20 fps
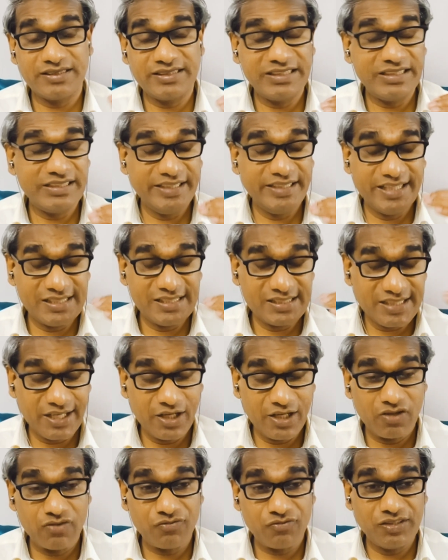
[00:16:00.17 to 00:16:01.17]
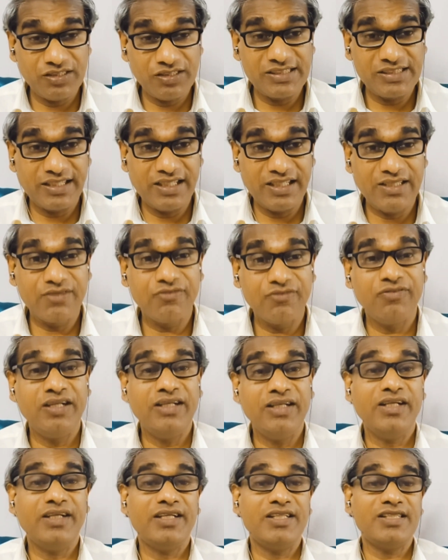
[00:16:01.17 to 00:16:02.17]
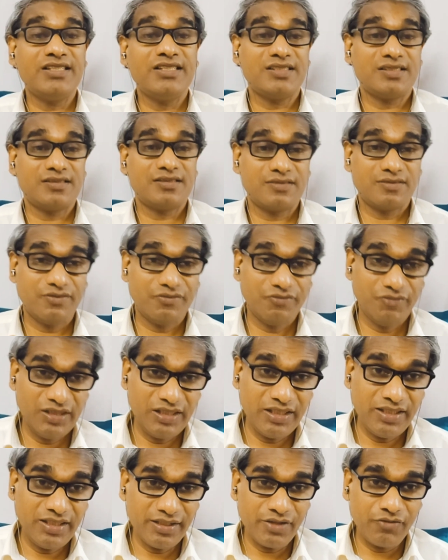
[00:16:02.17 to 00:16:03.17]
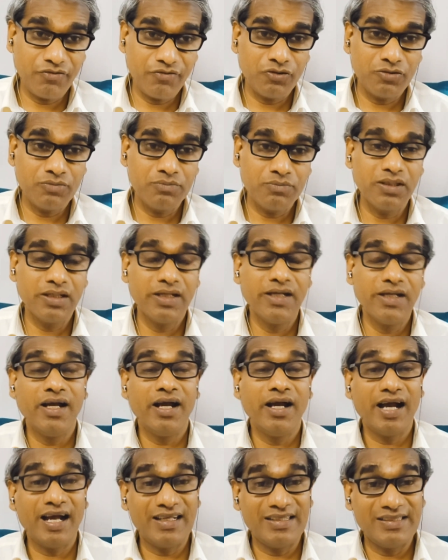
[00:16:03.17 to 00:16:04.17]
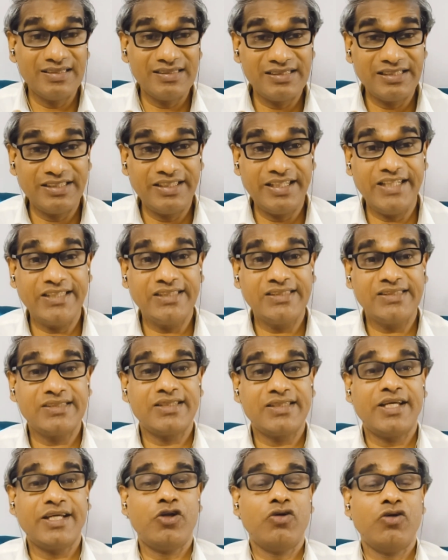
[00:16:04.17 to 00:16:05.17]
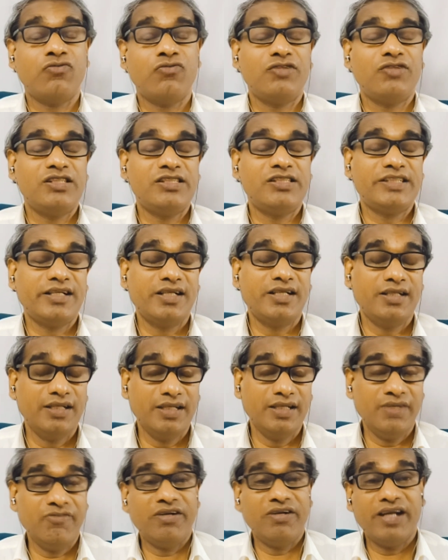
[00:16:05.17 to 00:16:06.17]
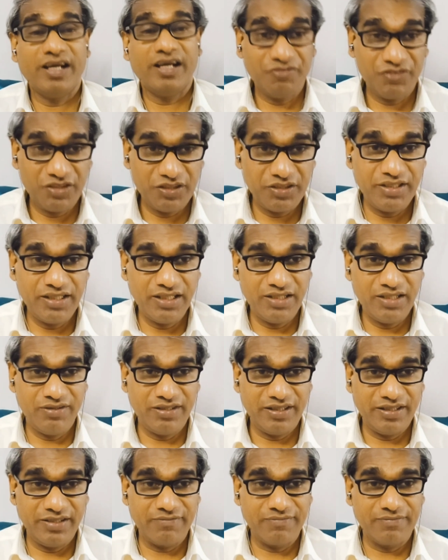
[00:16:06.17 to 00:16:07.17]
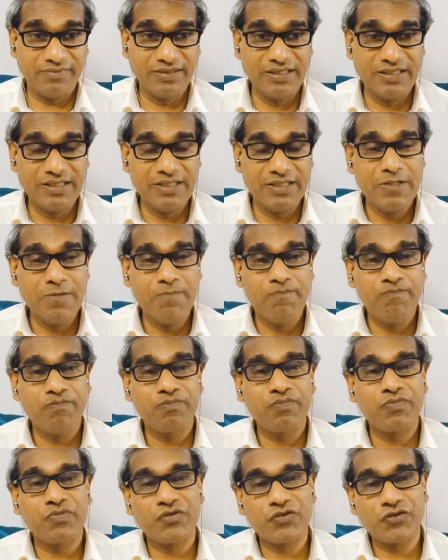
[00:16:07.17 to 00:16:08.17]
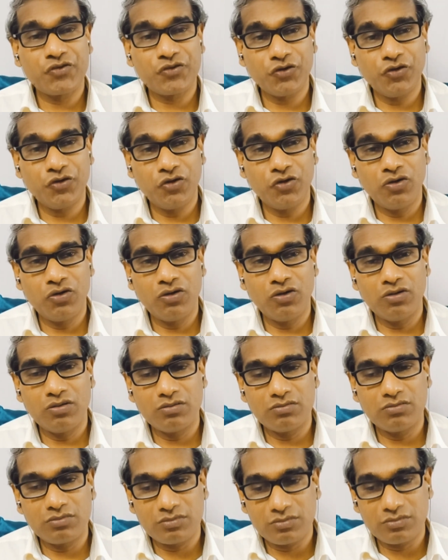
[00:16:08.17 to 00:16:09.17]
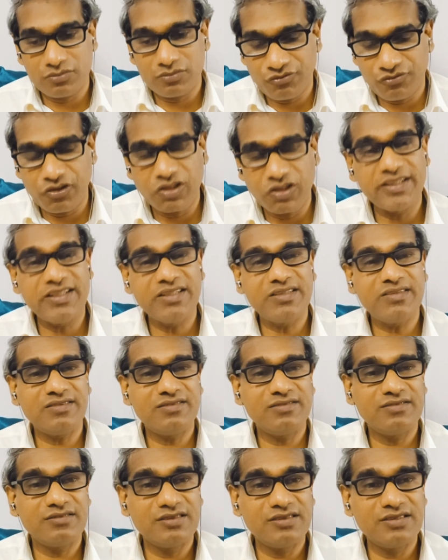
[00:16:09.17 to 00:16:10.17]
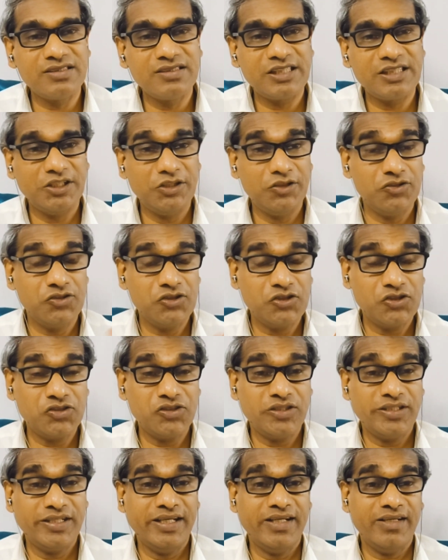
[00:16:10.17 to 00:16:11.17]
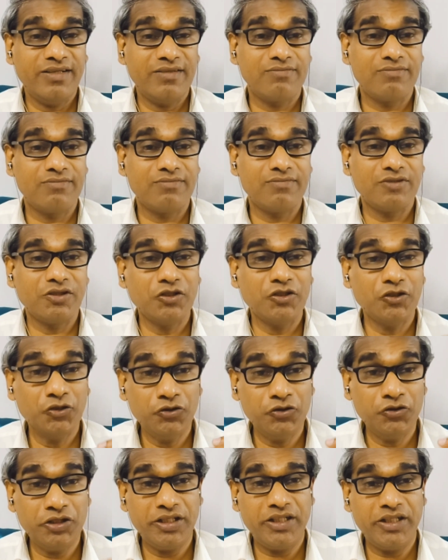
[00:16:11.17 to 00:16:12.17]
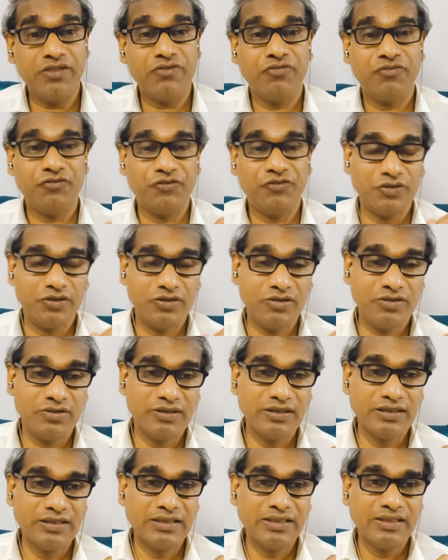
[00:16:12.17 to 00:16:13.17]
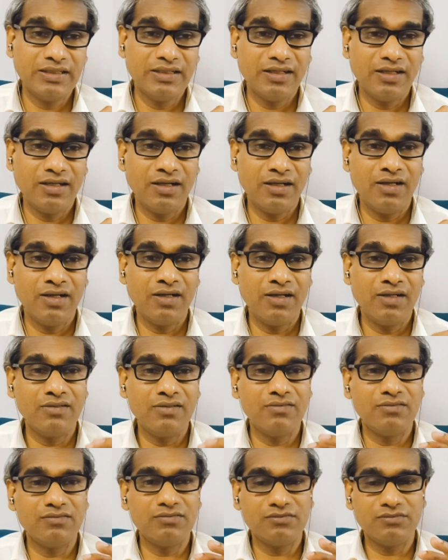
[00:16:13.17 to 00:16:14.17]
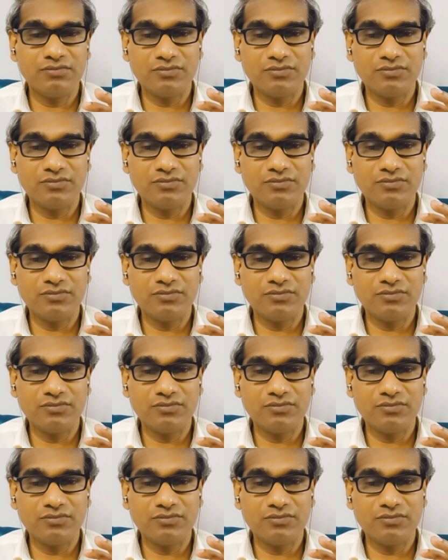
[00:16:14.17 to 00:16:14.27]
she takes care of the child when it is within her womb, and she takes care of the child even after delivery. So for that, she used to take nutrient food. Uh,